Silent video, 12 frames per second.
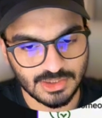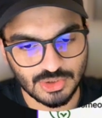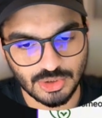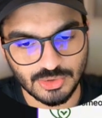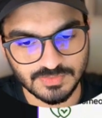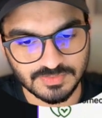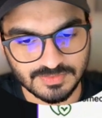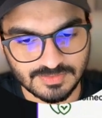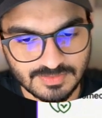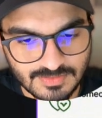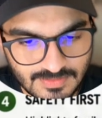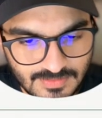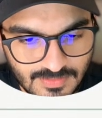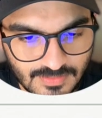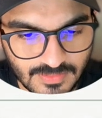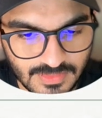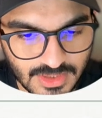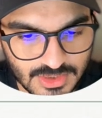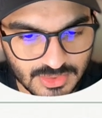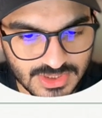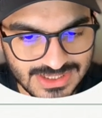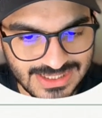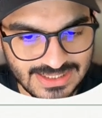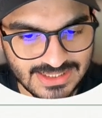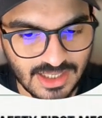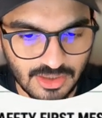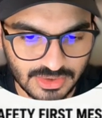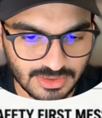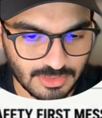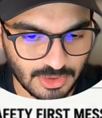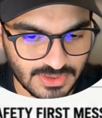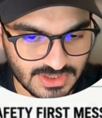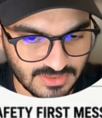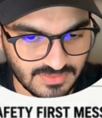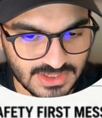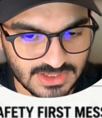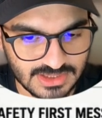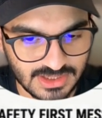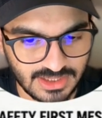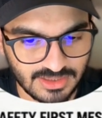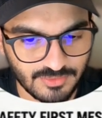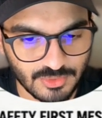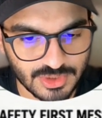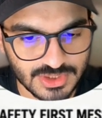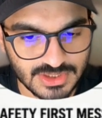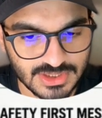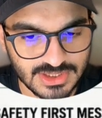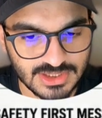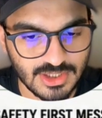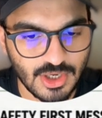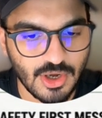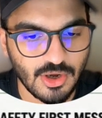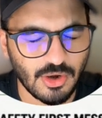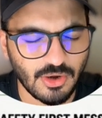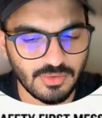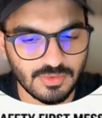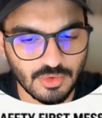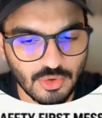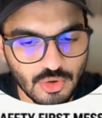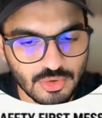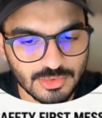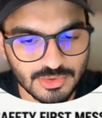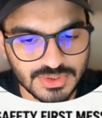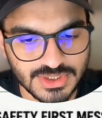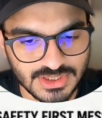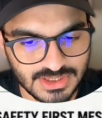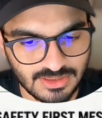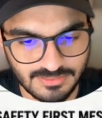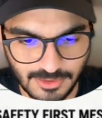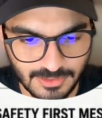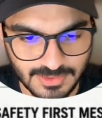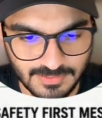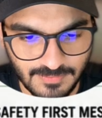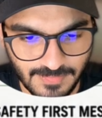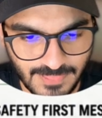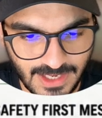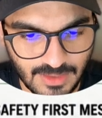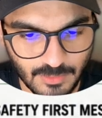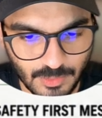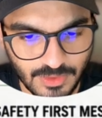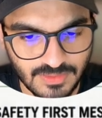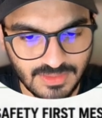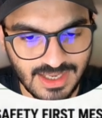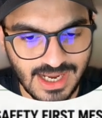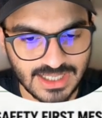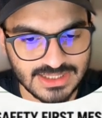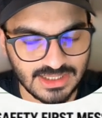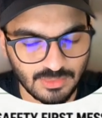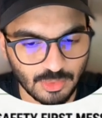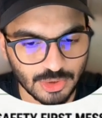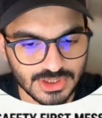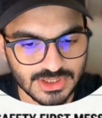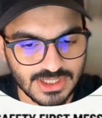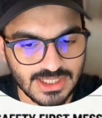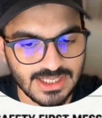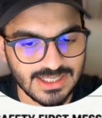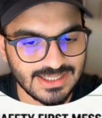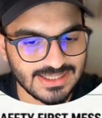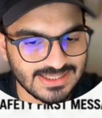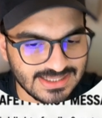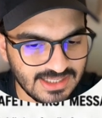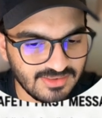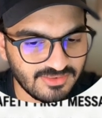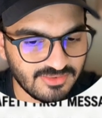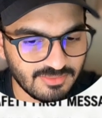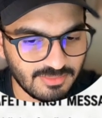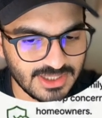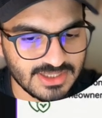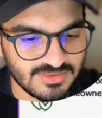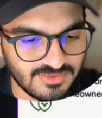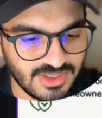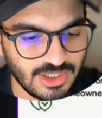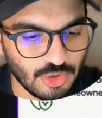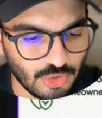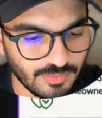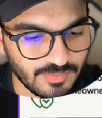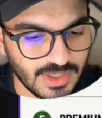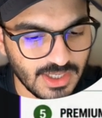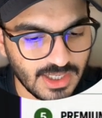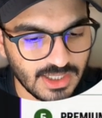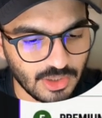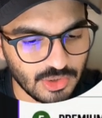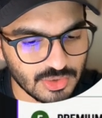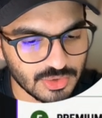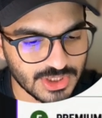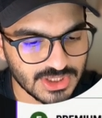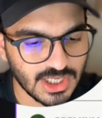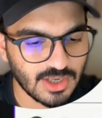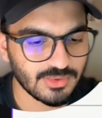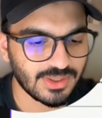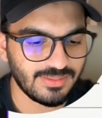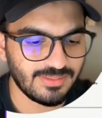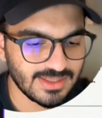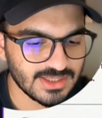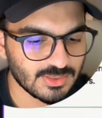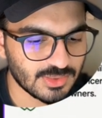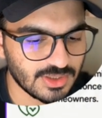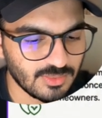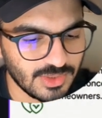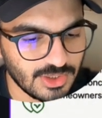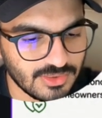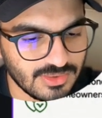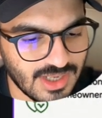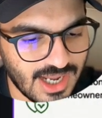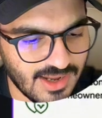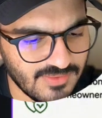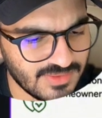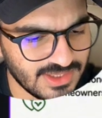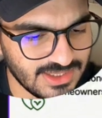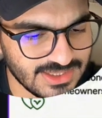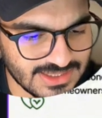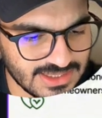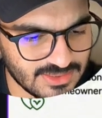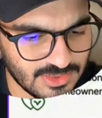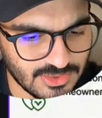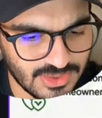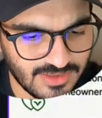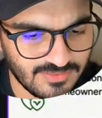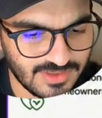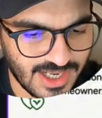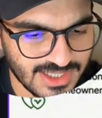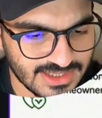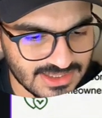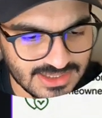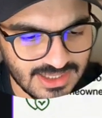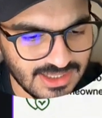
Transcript: So this one sells the outcome, not the service, right? It focuses on the homeowner's real problem and what they actually want: a safe, pest free home. Now, you notice how in this one, we don't have any insects, we don't have rats,